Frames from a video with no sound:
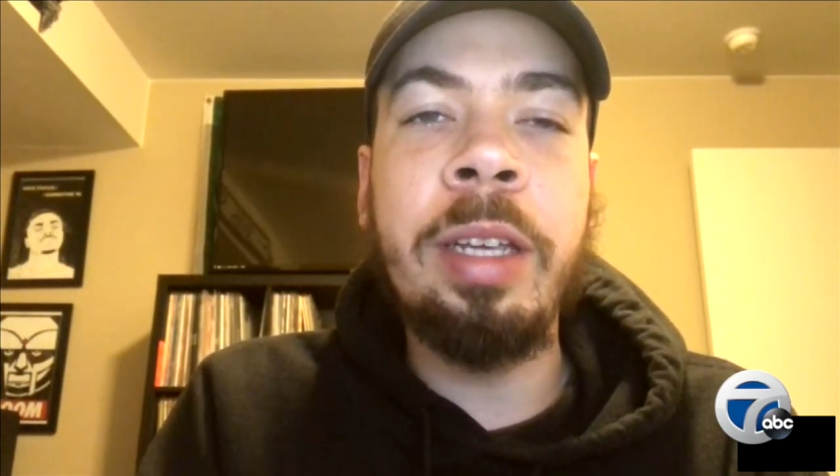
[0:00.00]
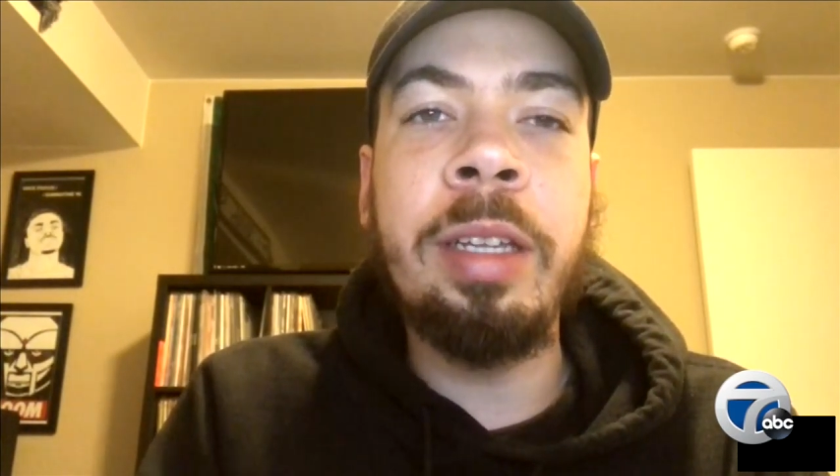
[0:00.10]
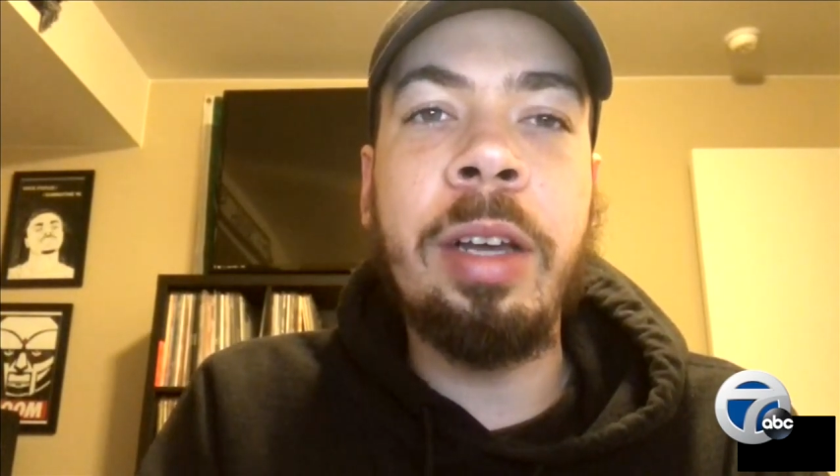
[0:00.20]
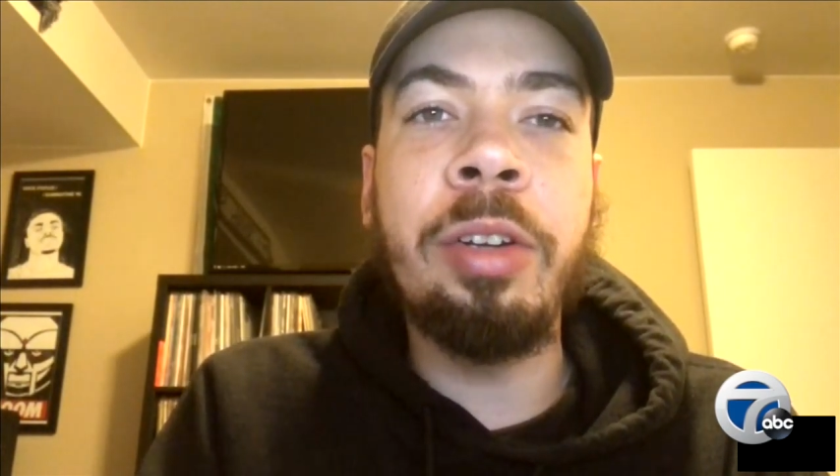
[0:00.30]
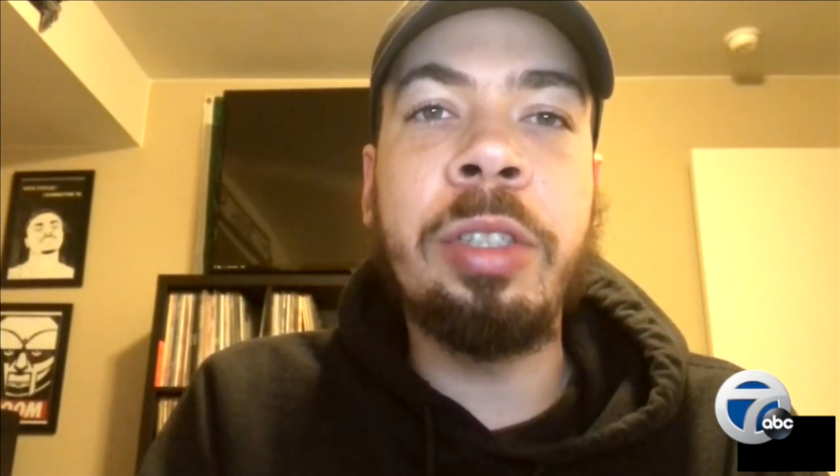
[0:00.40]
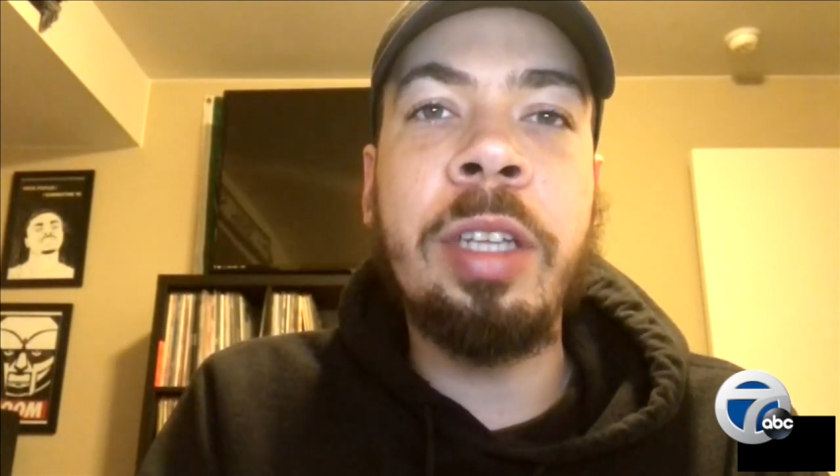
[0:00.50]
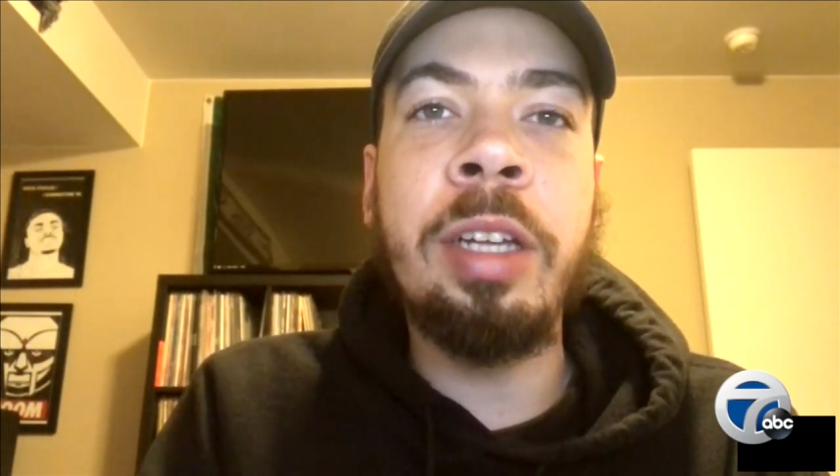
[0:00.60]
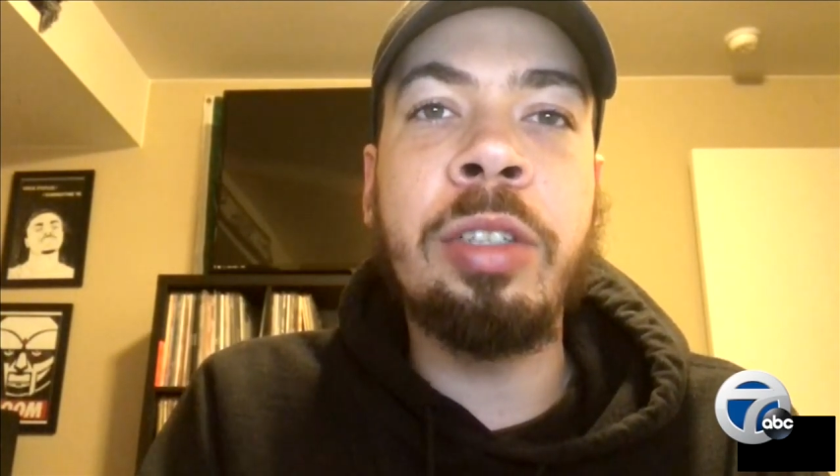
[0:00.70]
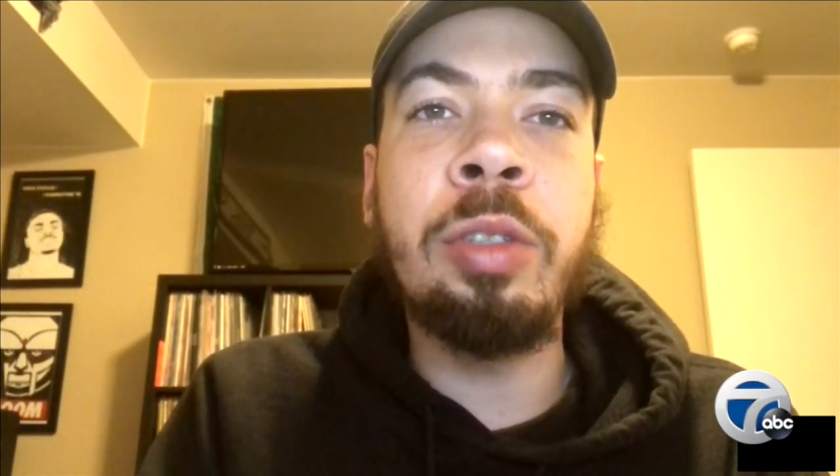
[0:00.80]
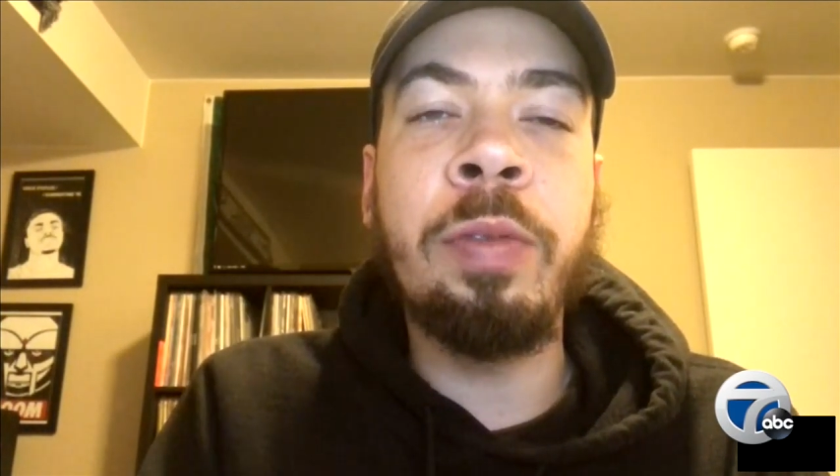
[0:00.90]
he
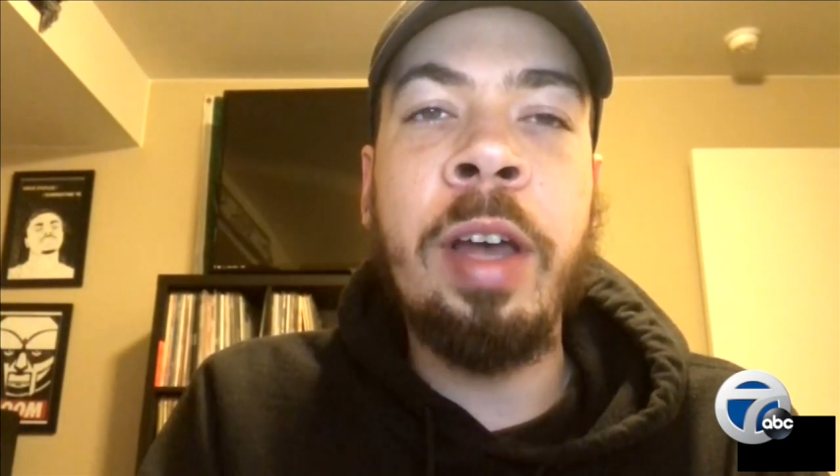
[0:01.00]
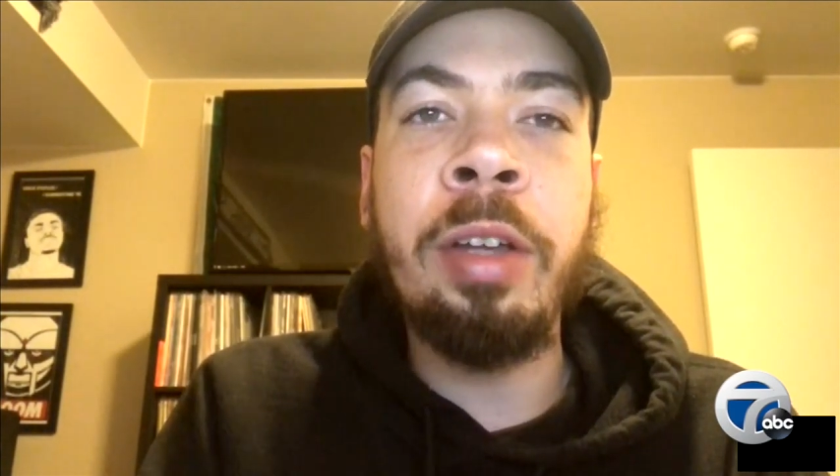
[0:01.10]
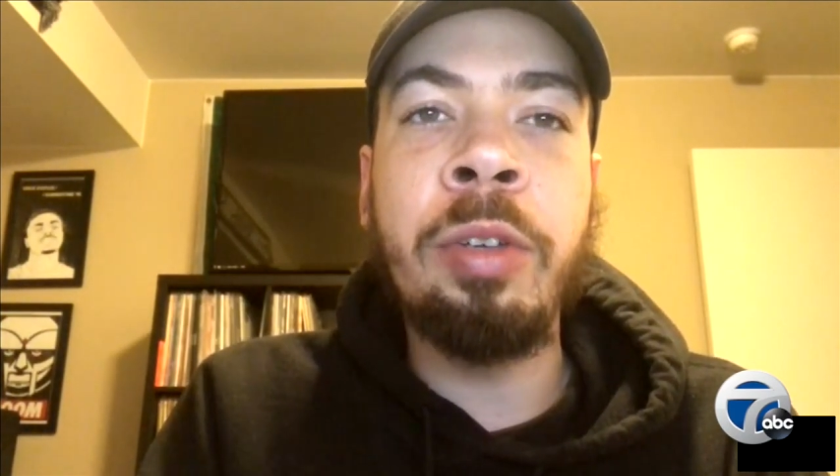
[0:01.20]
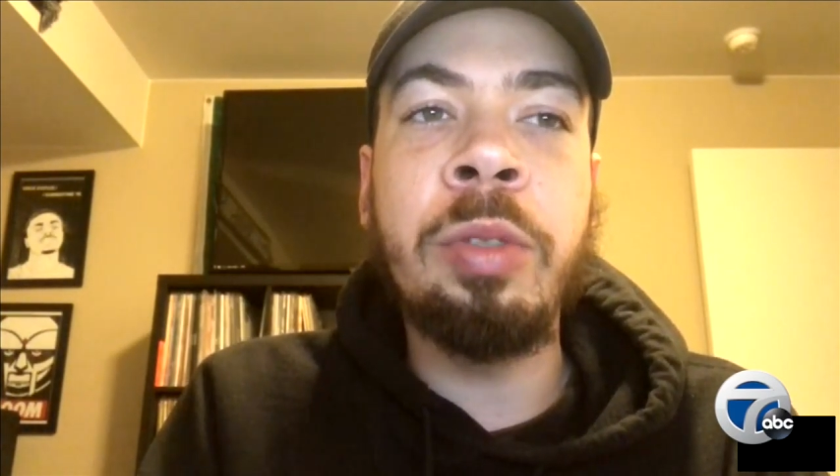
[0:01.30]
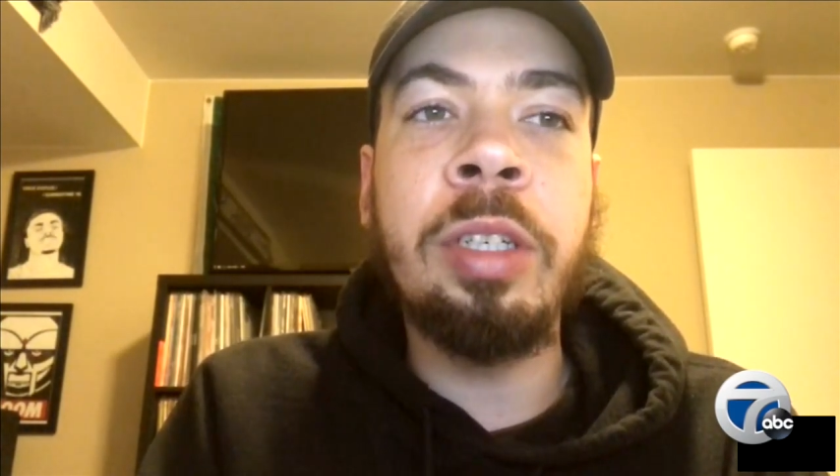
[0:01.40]
understands those values.